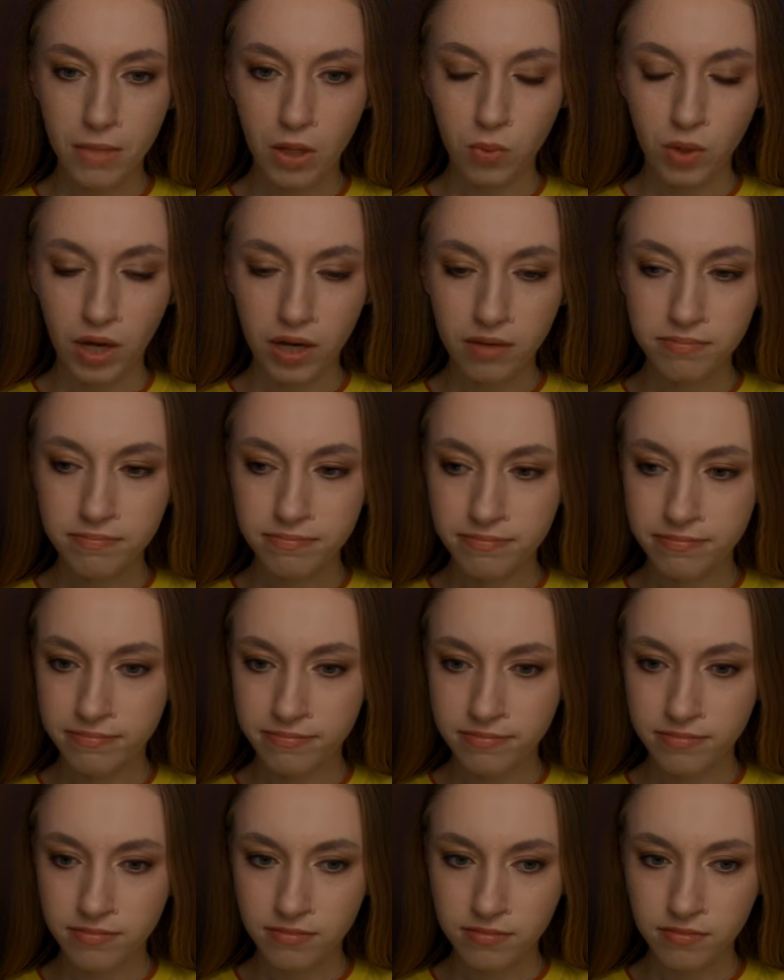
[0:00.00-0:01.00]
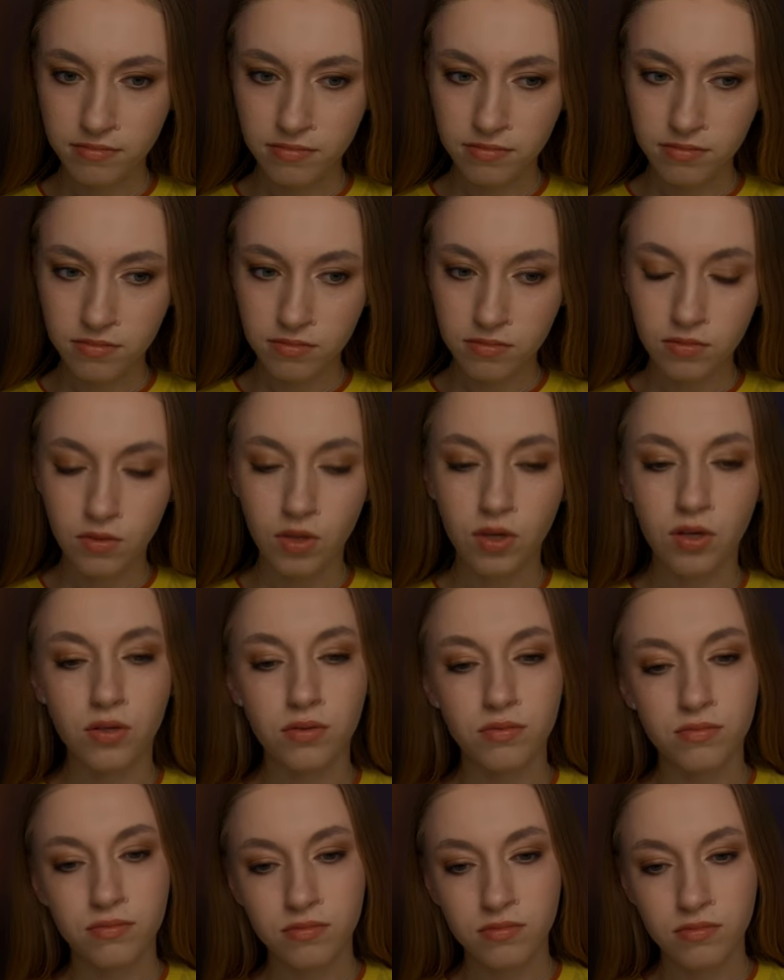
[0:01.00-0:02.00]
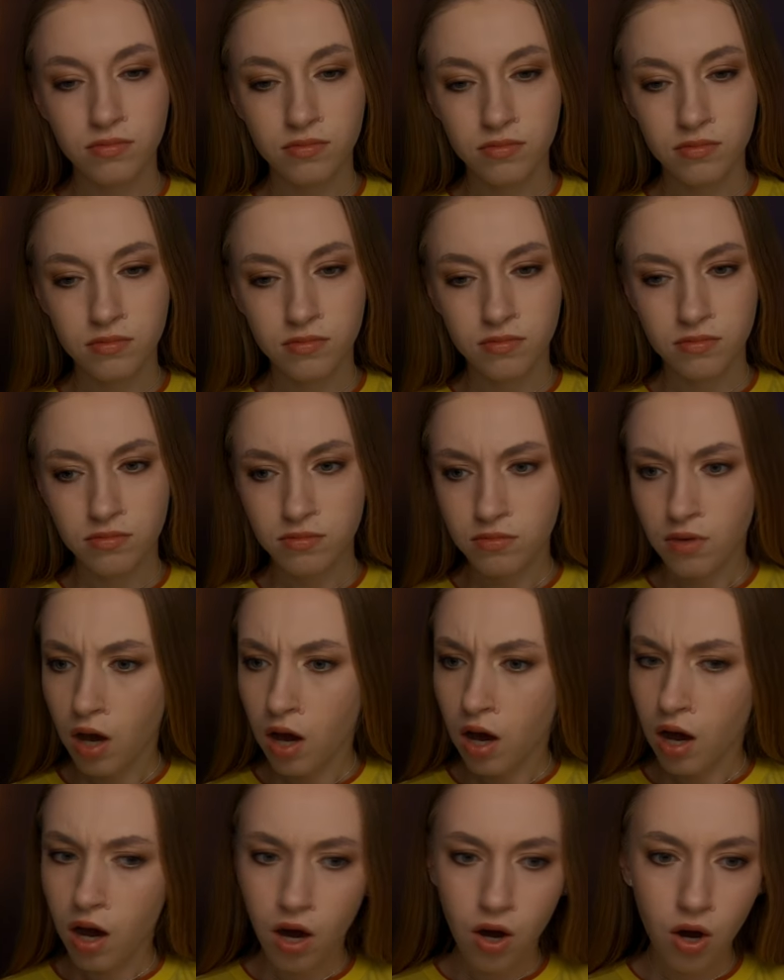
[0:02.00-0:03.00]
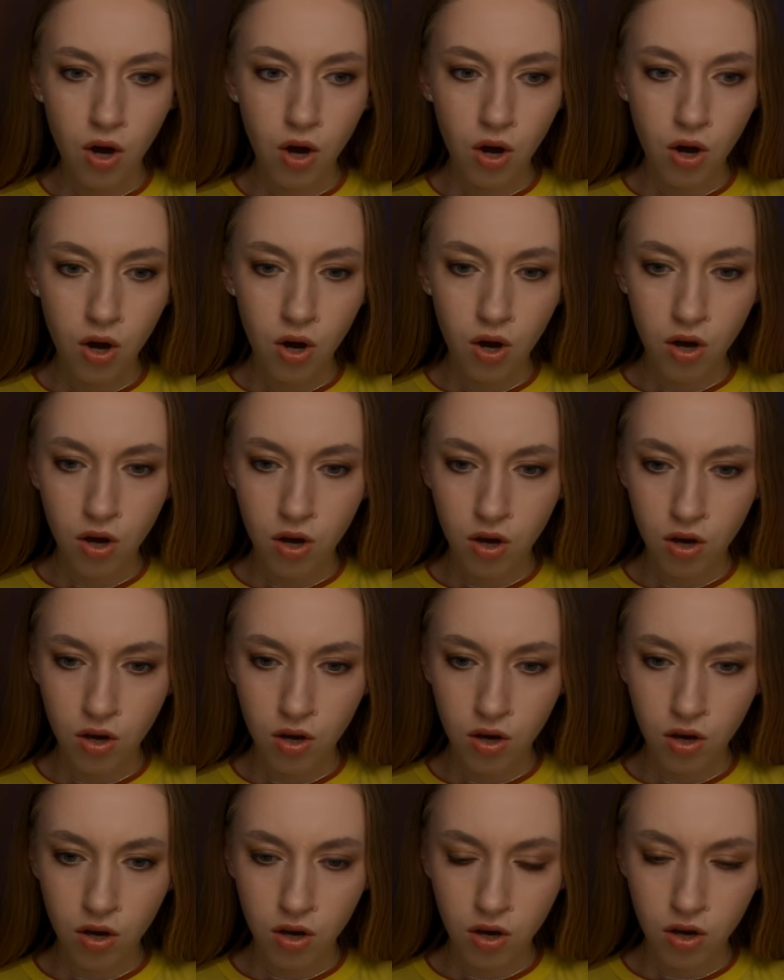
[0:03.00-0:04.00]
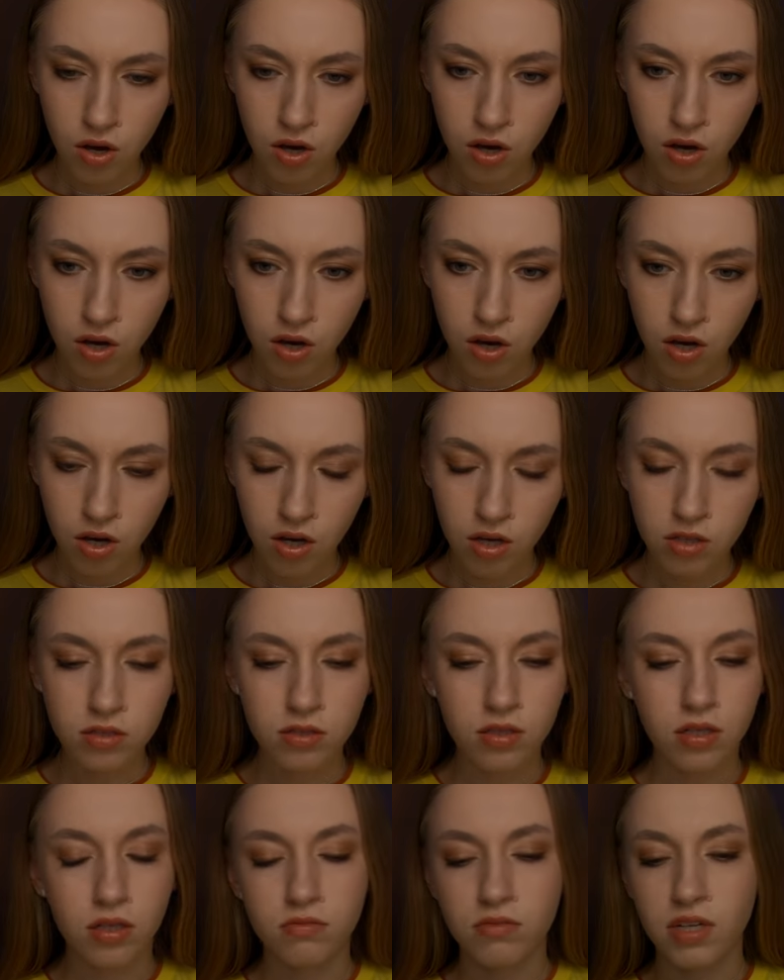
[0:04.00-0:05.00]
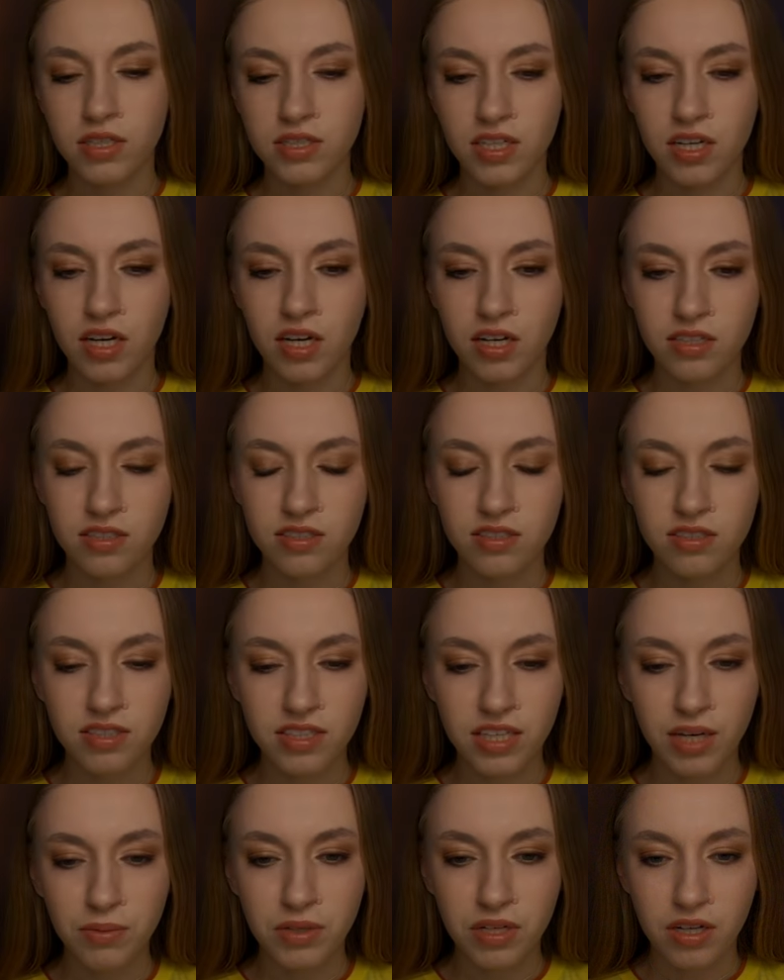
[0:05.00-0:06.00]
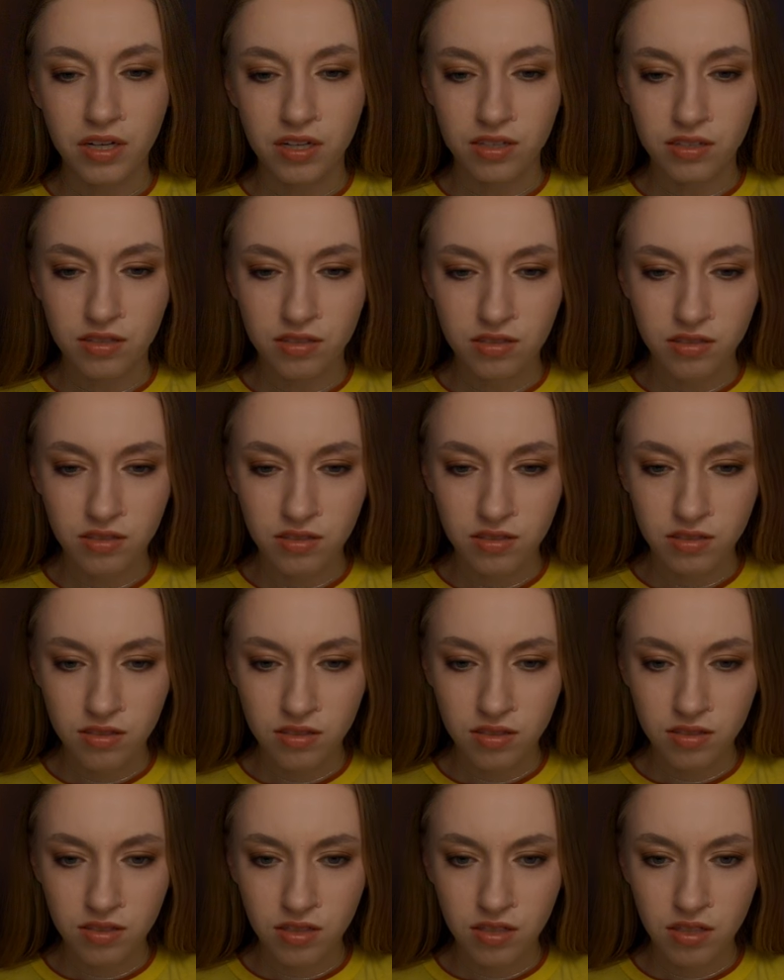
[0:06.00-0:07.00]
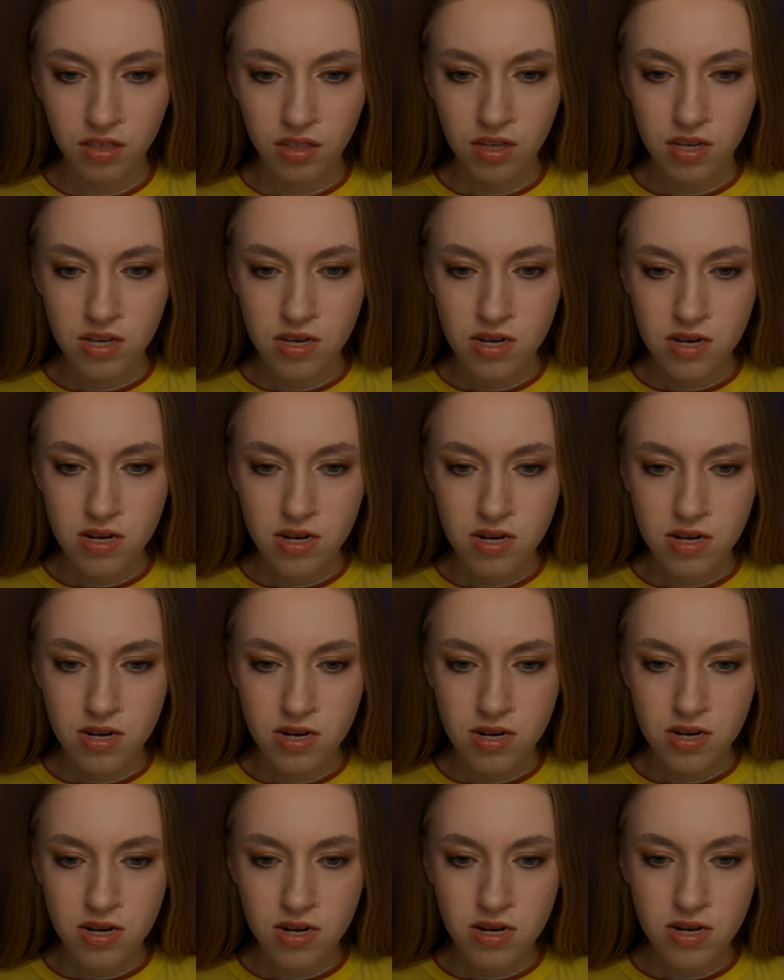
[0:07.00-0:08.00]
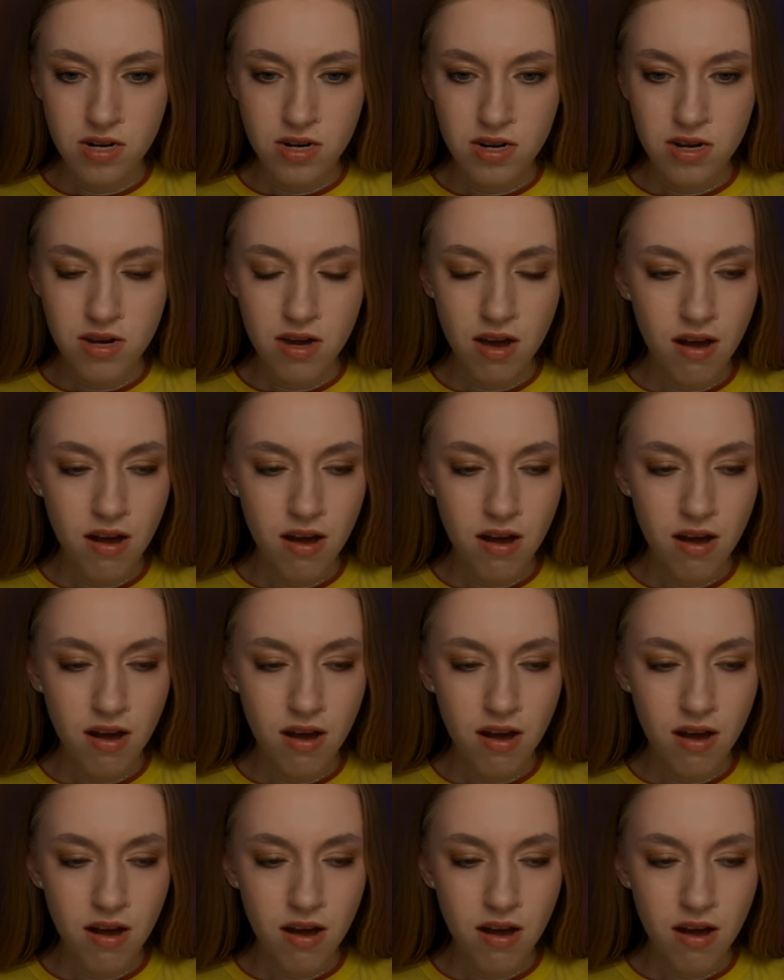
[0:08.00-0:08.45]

Okay. Pikes. Oh. Crimson Dawn. Hutts. Oh, not the Hutts. It's a golden age for the underworld.